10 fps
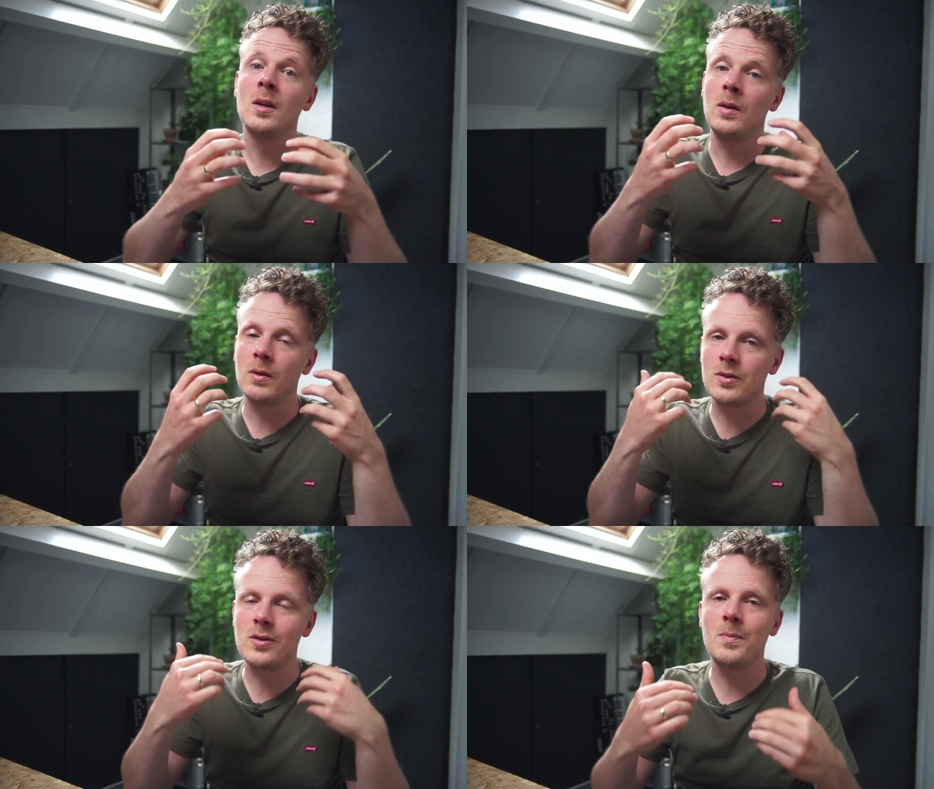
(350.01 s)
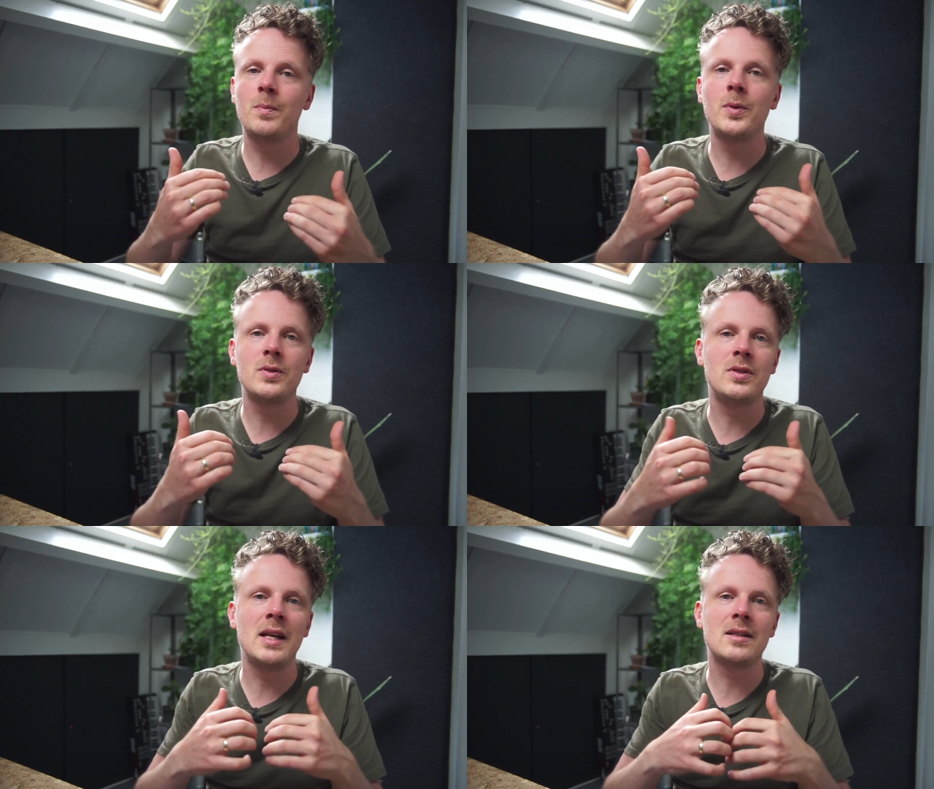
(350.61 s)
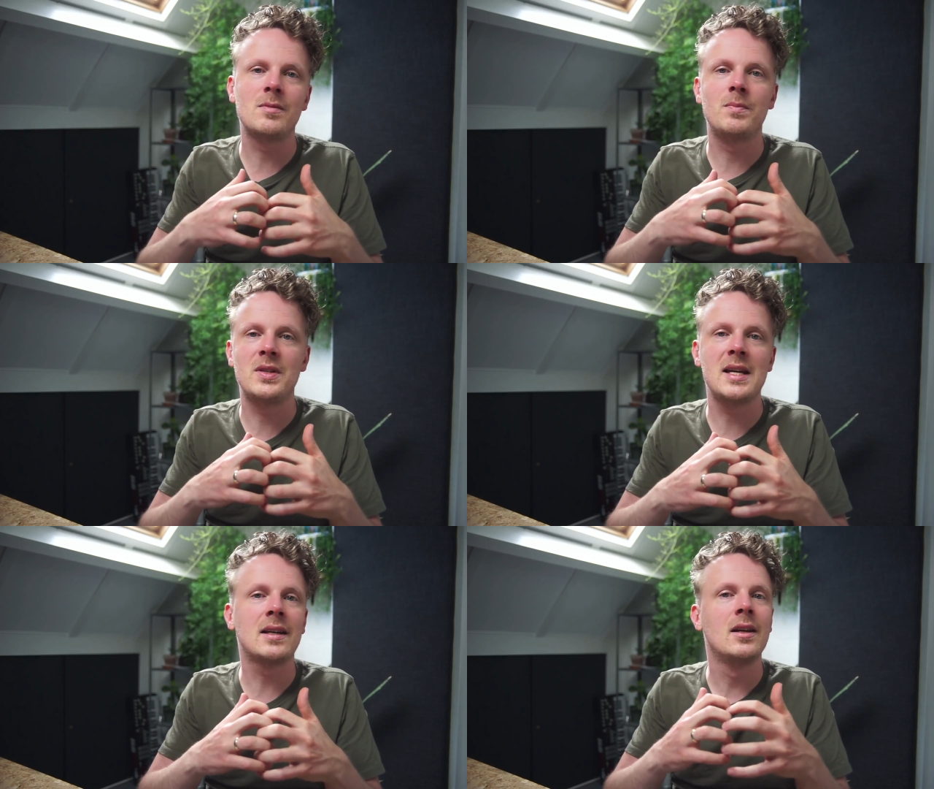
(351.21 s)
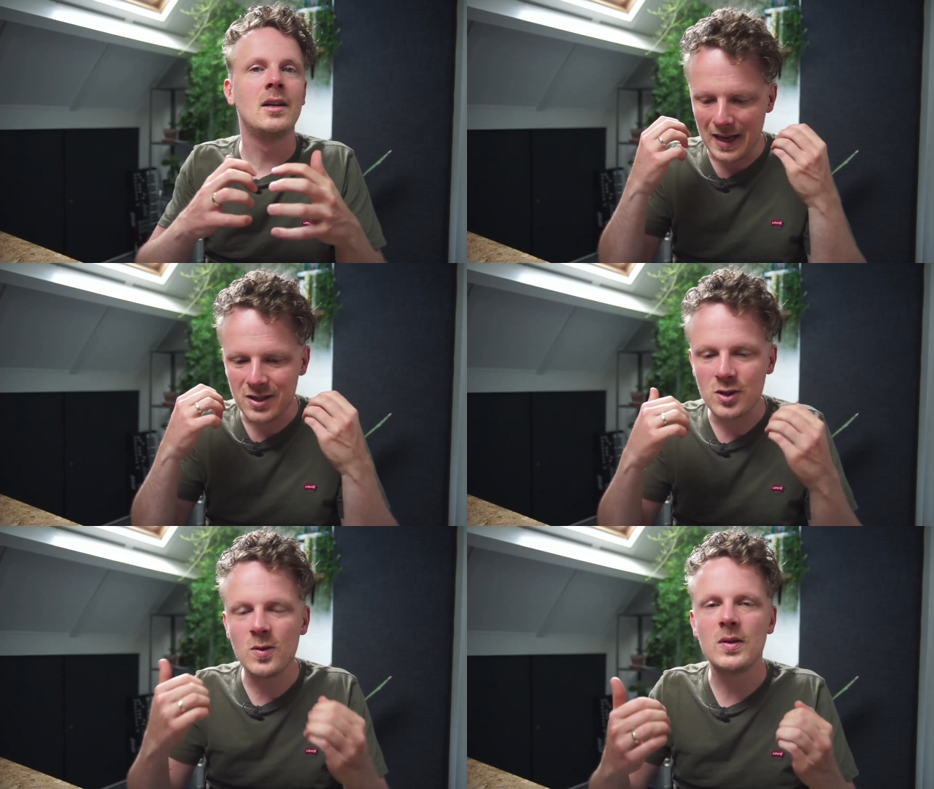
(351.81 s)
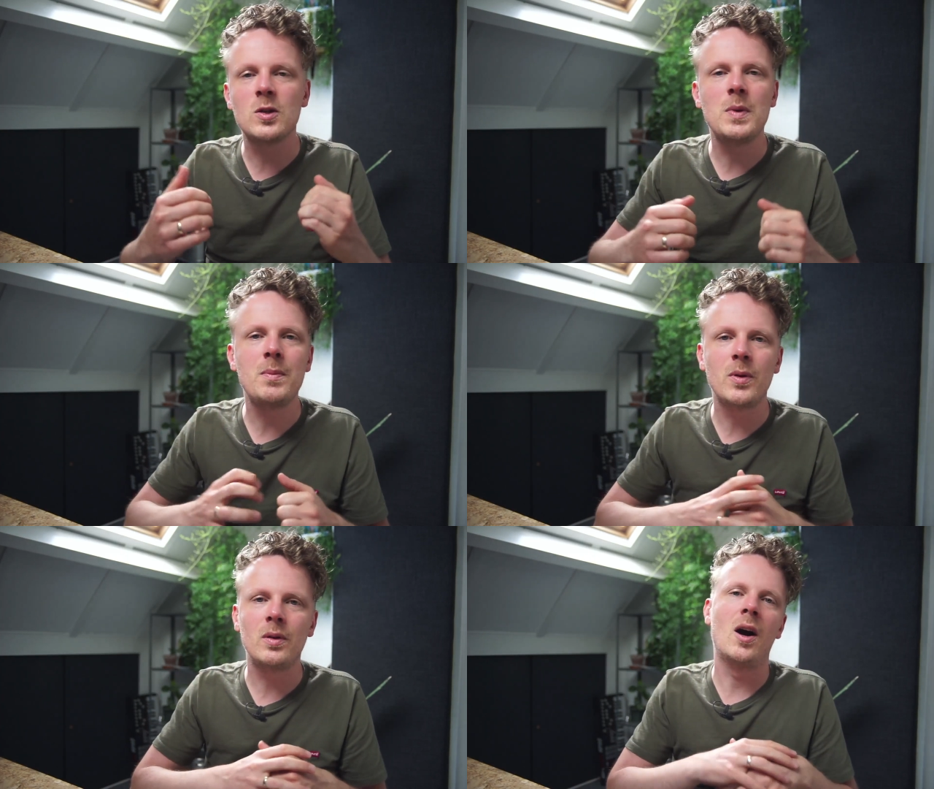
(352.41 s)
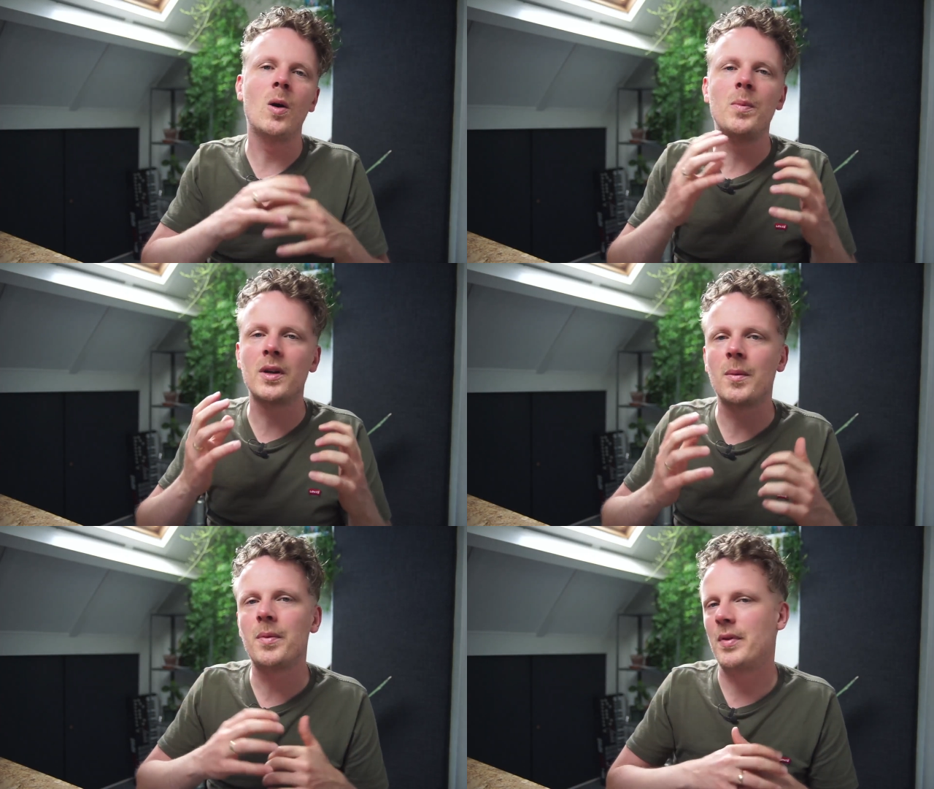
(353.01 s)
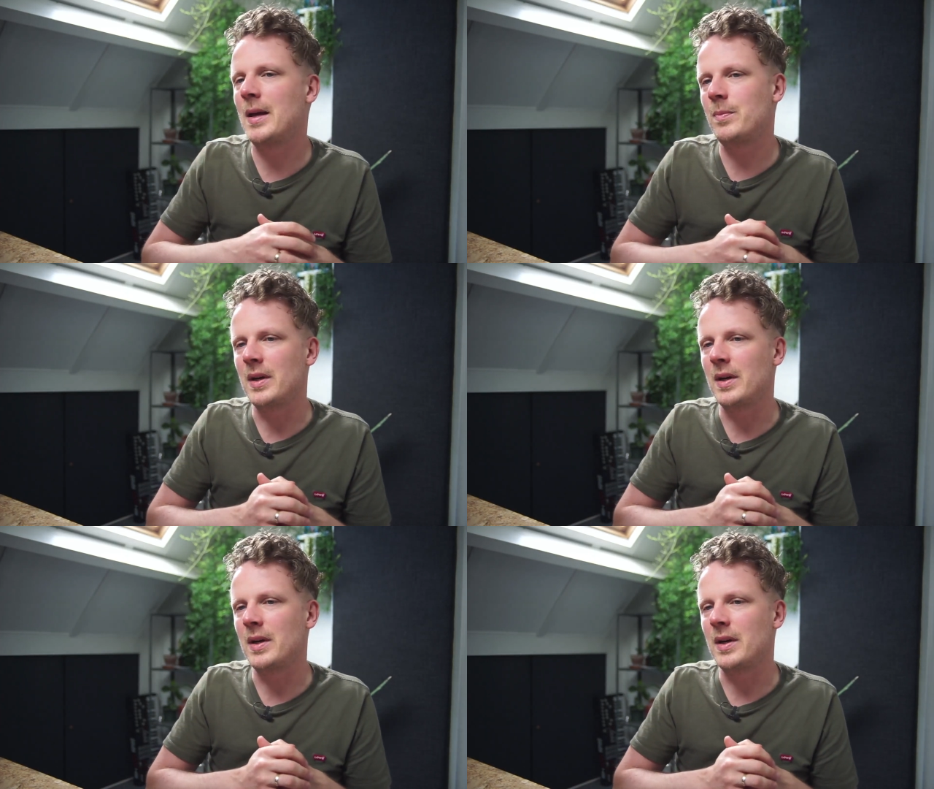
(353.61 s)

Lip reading: We want to put that tag as soon as people open up that